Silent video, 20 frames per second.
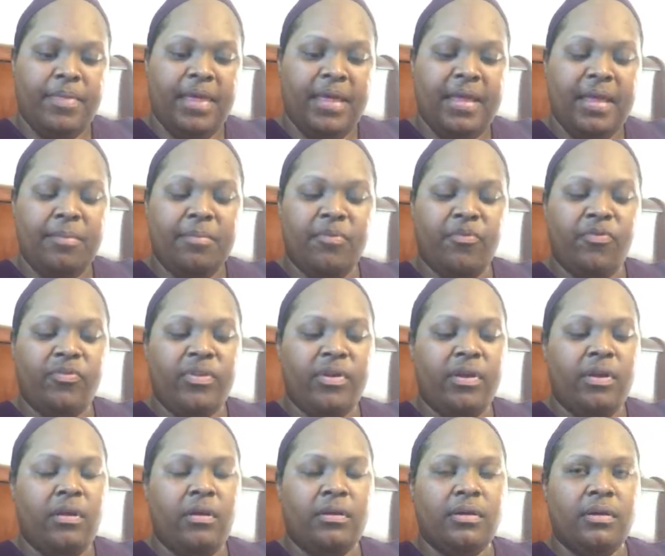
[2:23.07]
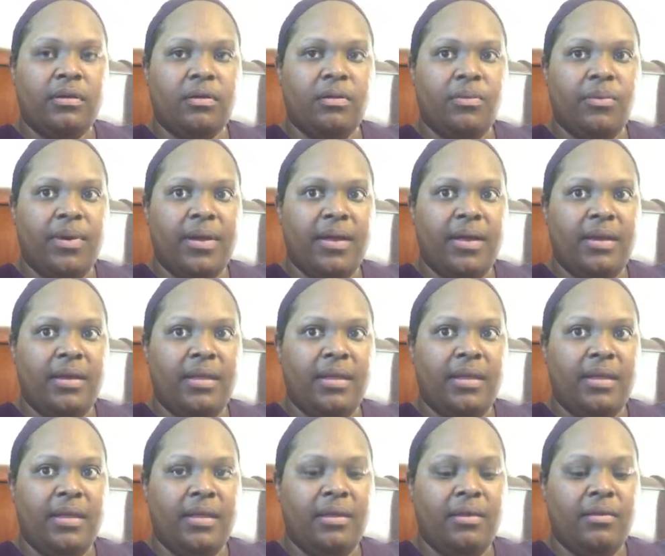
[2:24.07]
I can't remember if they called it a Hawaiian
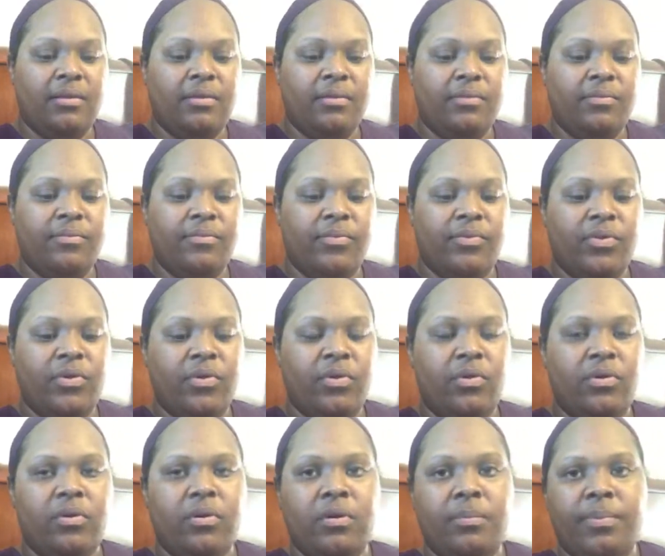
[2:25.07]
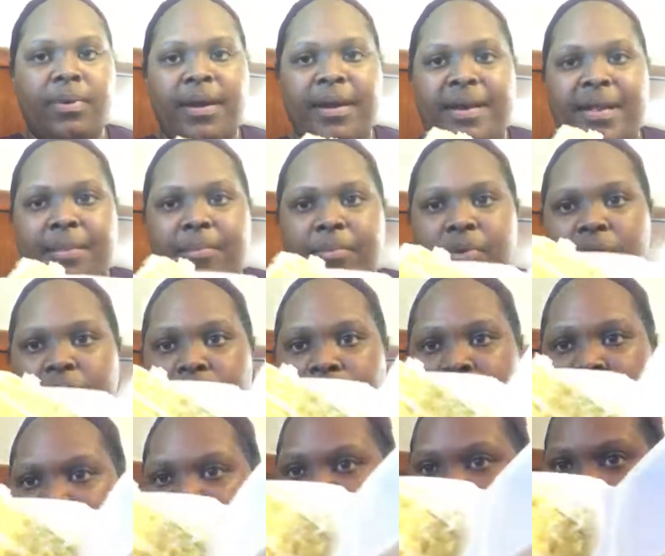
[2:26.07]
cake or a pineapple coconut